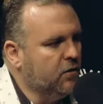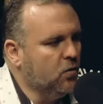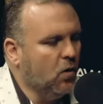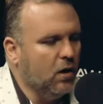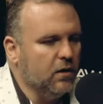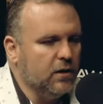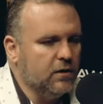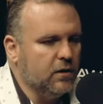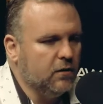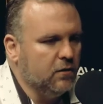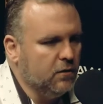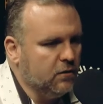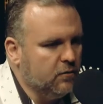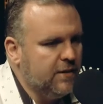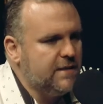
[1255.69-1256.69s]
New Orleans or
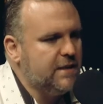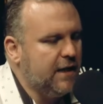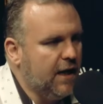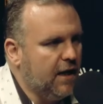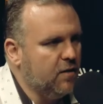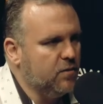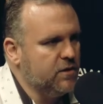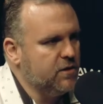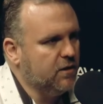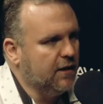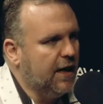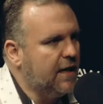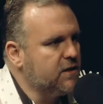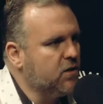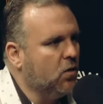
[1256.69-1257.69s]
Louisiana was the
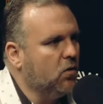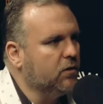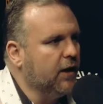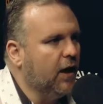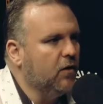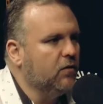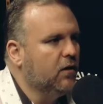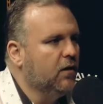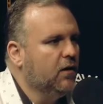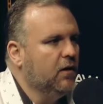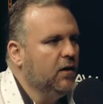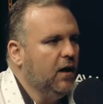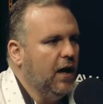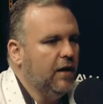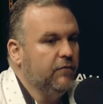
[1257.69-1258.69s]
last holdout.
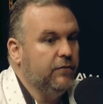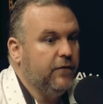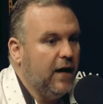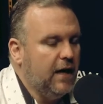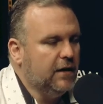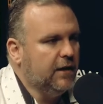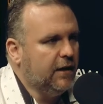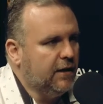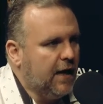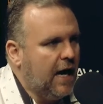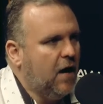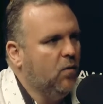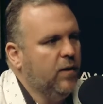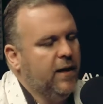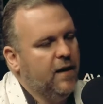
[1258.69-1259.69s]
And finally
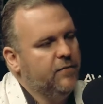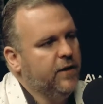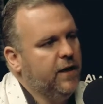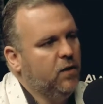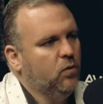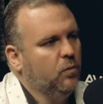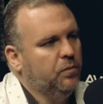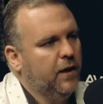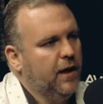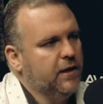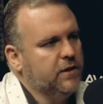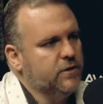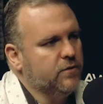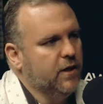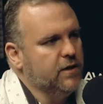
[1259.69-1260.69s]
now we have equal
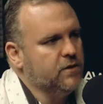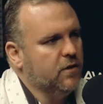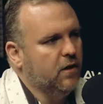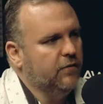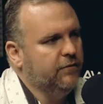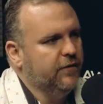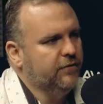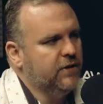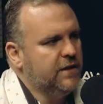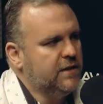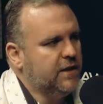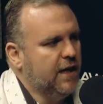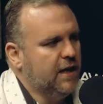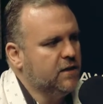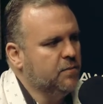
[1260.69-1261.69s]
practice rights in all 50
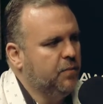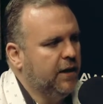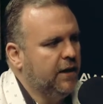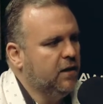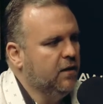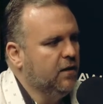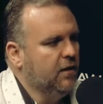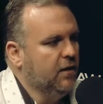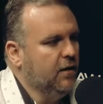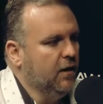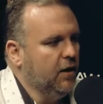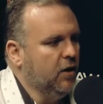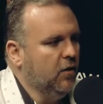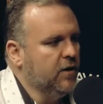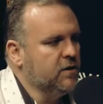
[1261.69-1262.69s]
states, but
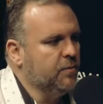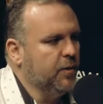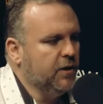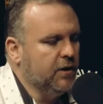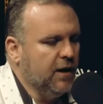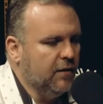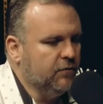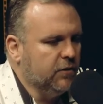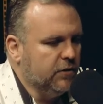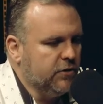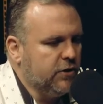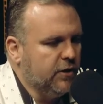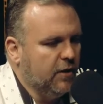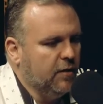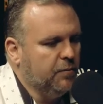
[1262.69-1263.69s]
you know, it's been an
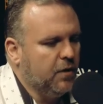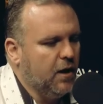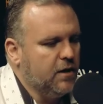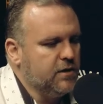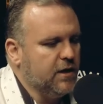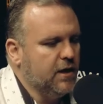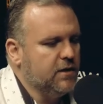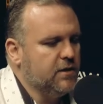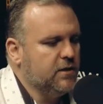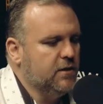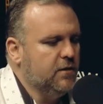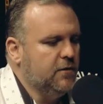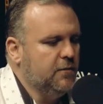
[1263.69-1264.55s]
evolutionary process.